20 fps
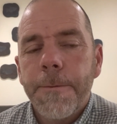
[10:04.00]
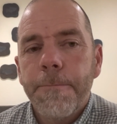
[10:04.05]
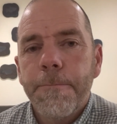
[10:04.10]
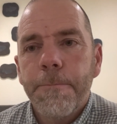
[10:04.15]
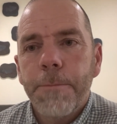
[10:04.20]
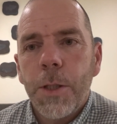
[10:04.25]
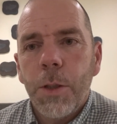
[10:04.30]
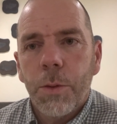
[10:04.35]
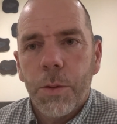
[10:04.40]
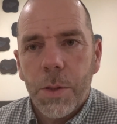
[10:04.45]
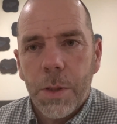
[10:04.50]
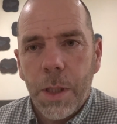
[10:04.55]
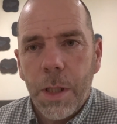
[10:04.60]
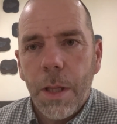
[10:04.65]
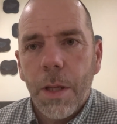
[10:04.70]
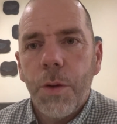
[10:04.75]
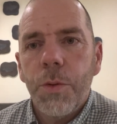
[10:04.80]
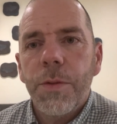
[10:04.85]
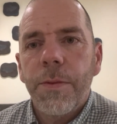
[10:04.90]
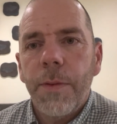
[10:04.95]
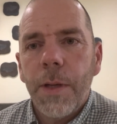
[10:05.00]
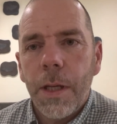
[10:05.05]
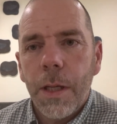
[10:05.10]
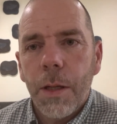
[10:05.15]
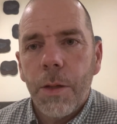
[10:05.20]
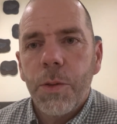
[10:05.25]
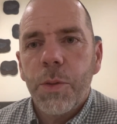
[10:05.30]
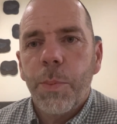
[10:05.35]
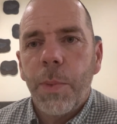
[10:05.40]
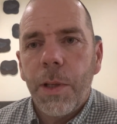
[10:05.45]
You'll see those
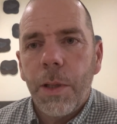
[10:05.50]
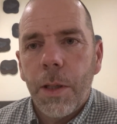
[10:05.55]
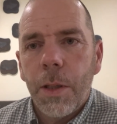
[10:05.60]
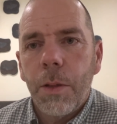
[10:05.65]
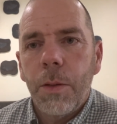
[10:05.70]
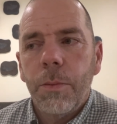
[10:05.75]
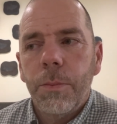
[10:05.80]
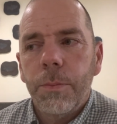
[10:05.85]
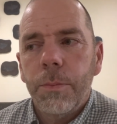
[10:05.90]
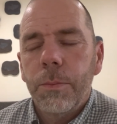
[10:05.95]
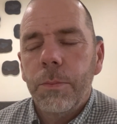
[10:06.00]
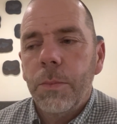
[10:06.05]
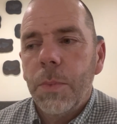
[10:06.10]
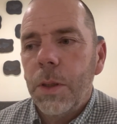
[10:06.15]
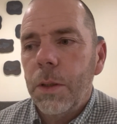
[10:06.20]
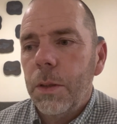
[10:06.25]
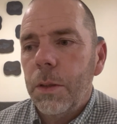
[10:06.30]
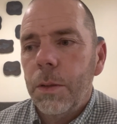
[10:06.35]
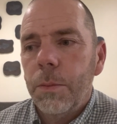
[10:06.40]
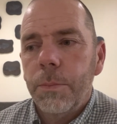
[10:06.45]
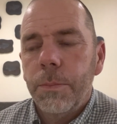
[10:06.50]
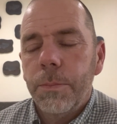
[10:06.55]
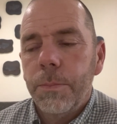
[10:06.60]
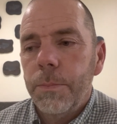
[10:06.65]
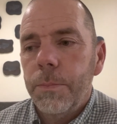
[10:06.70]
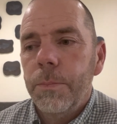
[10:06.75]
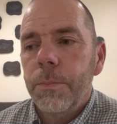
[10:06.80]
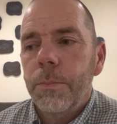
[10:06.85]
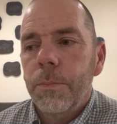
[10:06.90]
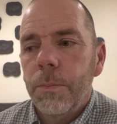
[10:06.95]
videos below.
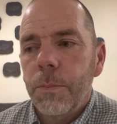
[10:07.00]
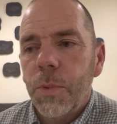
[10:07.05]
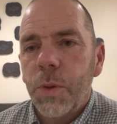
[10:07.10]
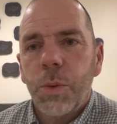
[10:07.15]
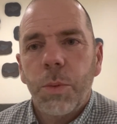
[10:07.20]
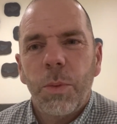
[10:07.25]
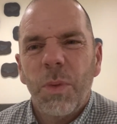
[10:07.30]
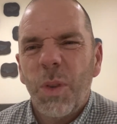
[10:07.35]
There's